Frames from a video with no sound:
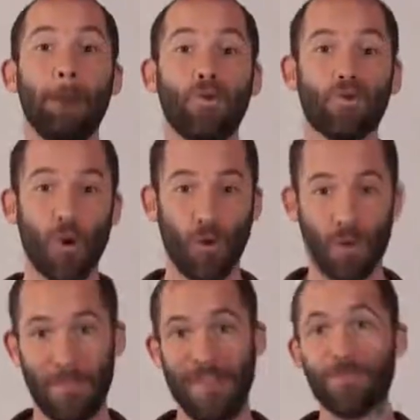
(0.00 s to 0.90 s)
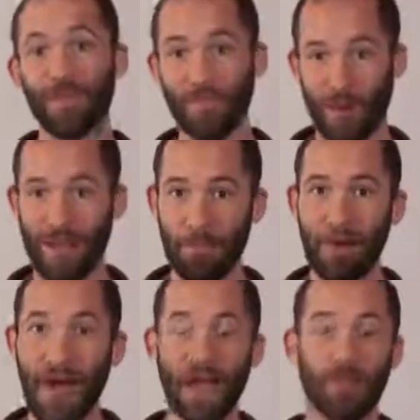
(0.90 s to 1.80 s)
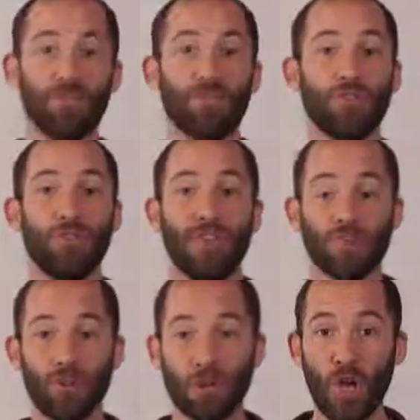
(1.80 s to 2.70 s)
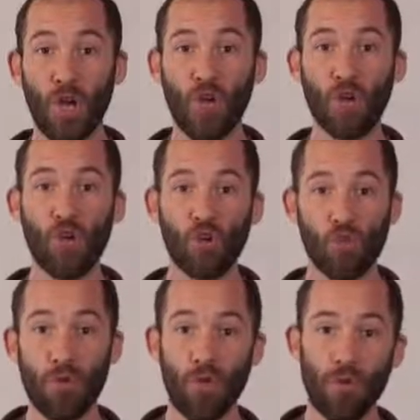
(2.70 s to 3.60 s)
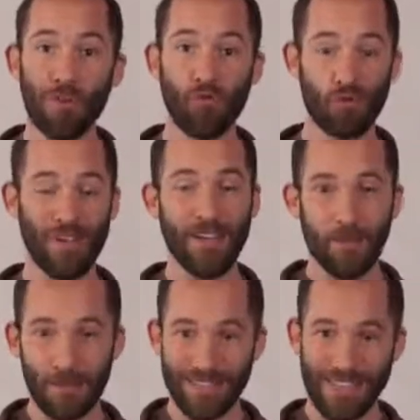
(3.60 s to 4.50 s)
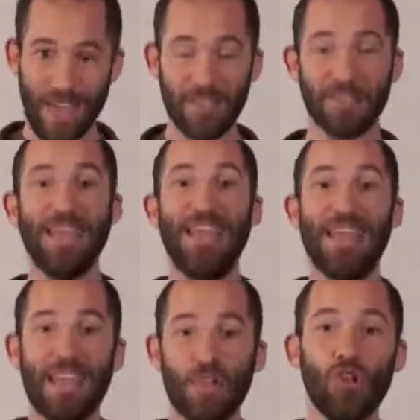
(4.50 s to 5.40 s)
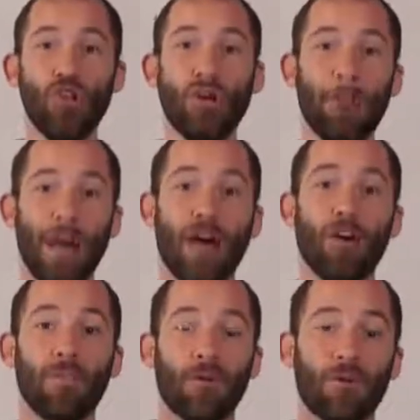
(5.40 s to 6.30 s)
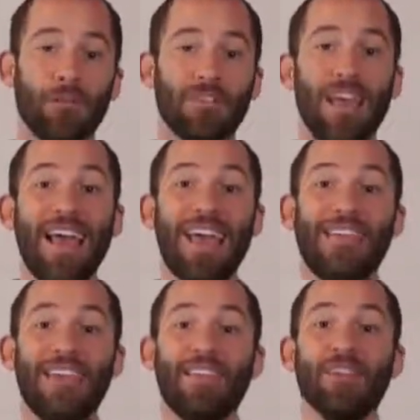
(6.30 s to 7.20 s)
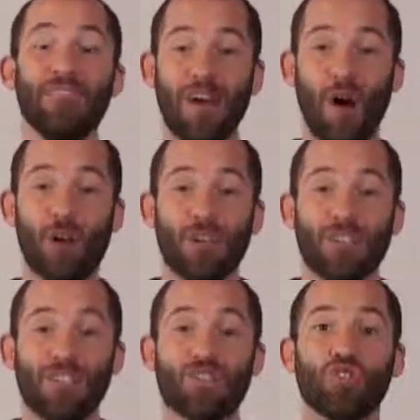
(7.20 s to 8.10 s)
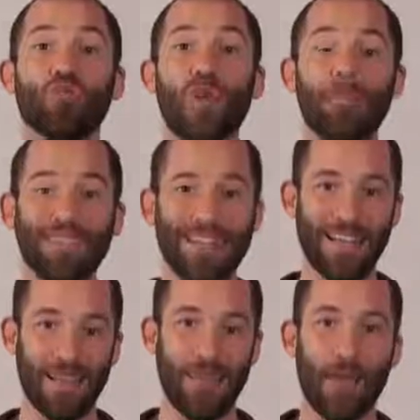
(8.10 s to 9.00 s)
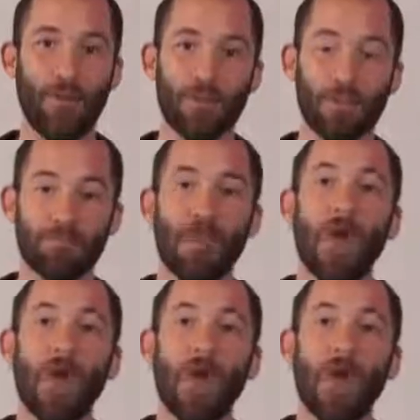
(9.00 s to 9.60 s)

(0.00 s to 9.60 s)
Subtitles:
program. That's what compilers do. They turn human readable text into compiled programs. Then there are scripting languages.